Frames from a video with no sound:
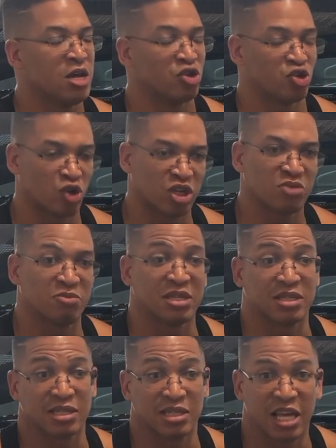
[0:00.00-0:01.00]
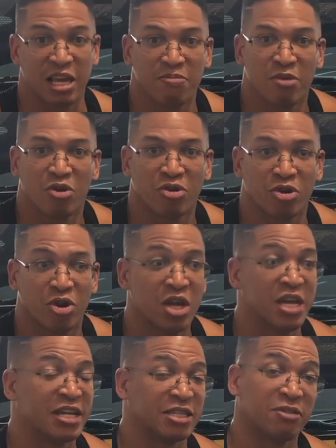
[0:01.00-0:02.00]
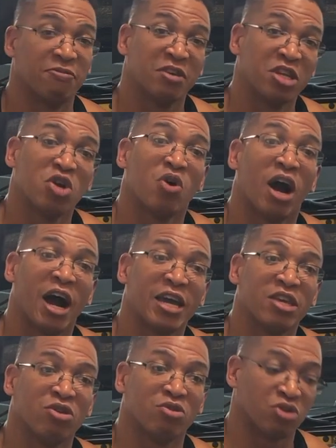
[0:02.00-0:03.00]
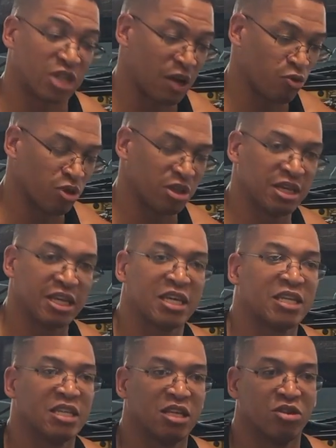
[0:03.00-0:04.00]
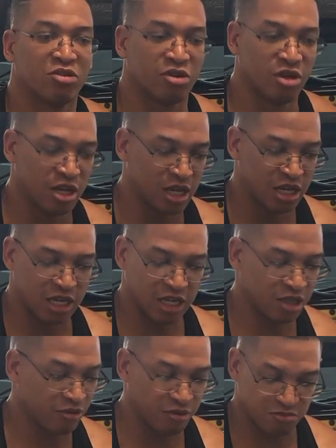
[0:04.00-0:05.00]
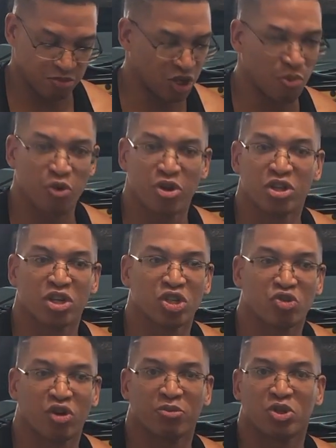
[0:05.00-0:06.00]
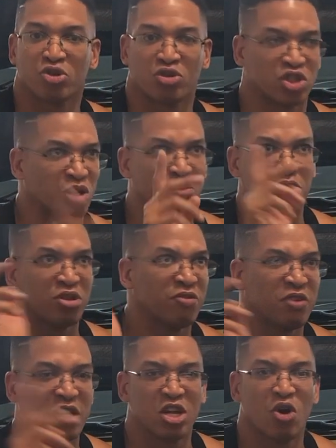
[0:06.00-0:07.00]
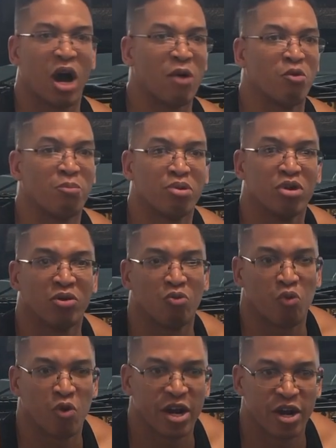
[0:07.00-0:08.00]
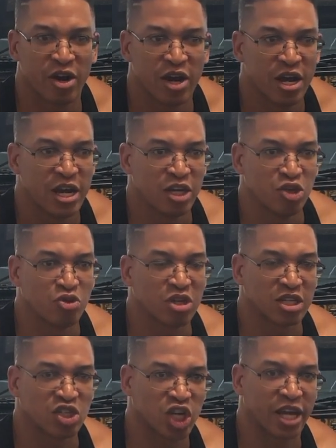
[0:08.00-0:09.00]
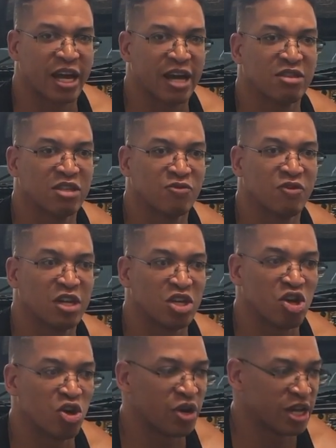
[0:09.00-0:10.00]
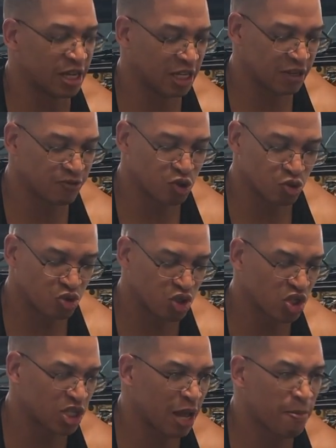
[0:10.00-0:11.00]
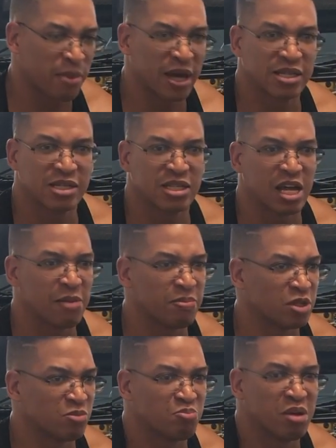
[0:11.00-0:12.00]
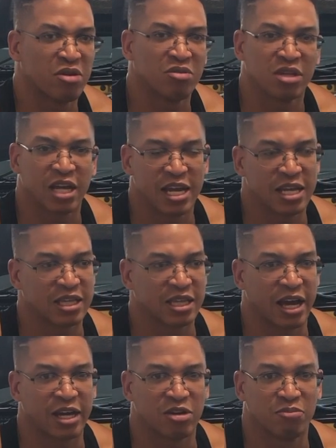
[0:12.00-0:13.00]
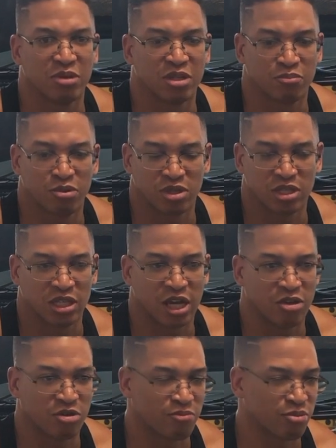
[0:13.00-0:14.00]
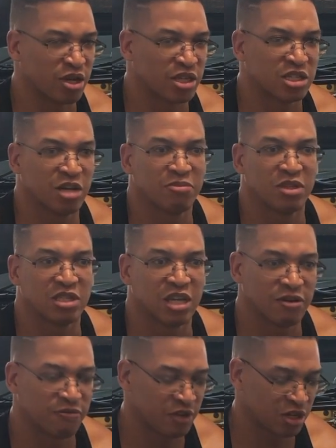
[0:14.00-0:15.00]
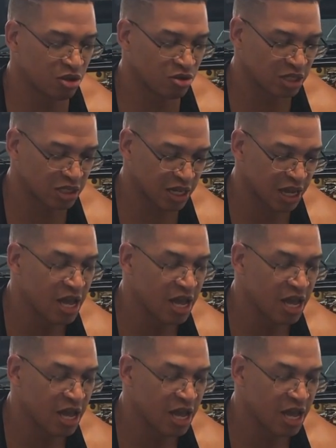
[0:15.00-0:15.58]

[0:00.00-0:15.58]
Trust me, it's the same motor. It's the video I used. I will link it either somewhere in the description or somewhere in the video. I will put where you can check out this video, and it gives you step by step. It's better than anything I could put together. It breaks up into 10 videos as to